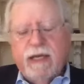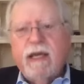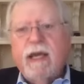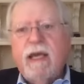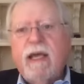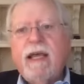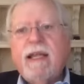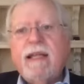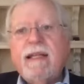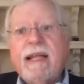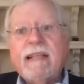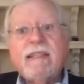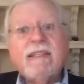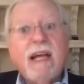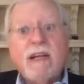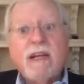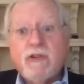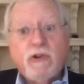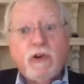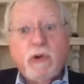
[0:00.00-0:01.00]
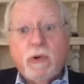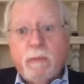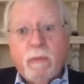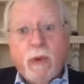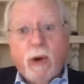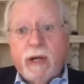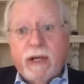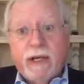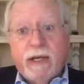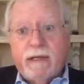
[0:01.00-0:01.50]
Mm-hmm. That's not true in
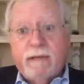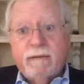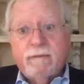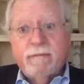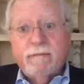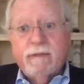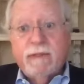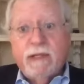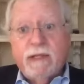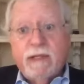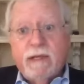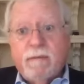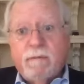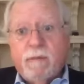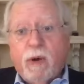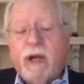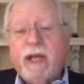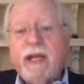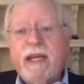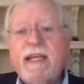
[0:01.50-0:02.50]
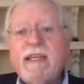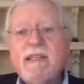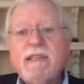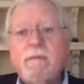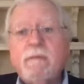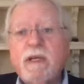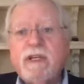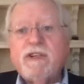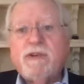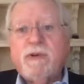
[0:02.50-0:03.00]
marketing. Marketing true. is a
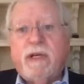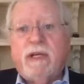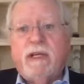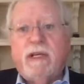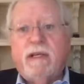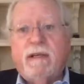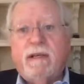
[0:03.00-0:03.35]
mystery.